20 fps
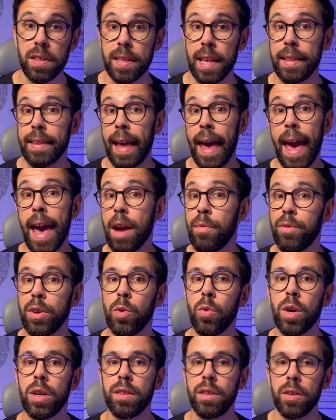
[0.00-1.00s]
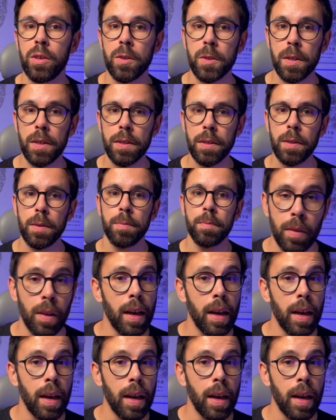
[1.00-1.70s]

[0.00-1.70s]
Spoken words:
that everyone uses.